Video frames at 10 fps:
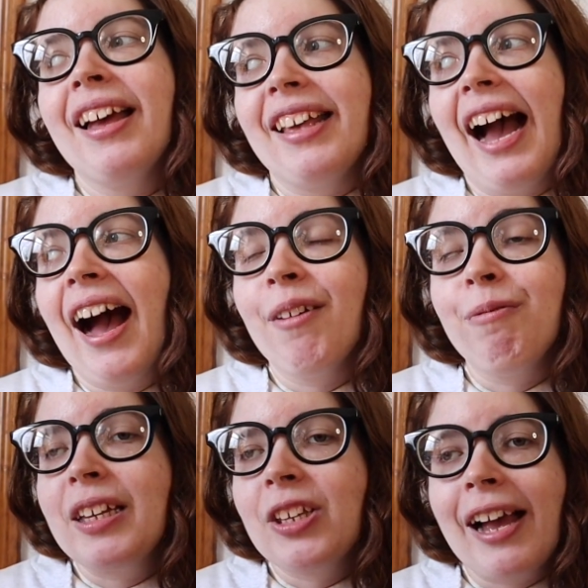yeah, I
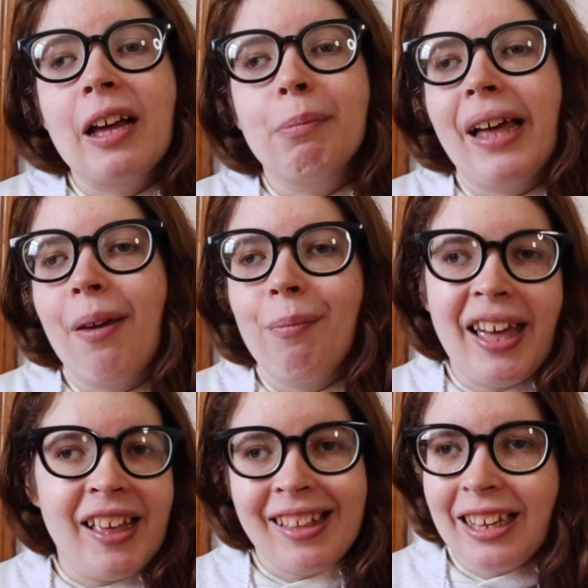wish I could play
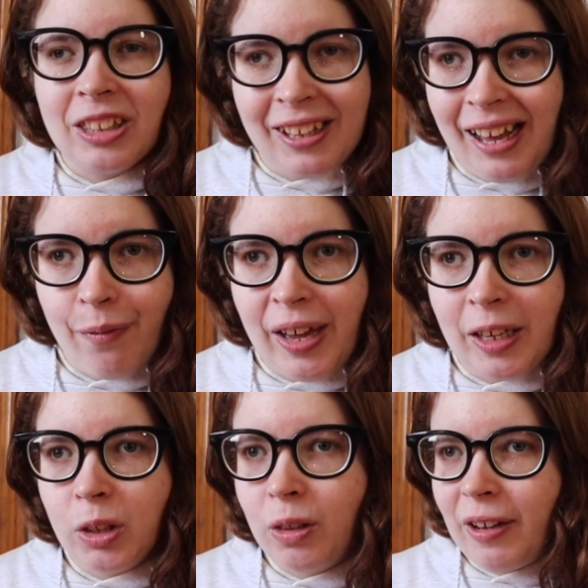my intense defense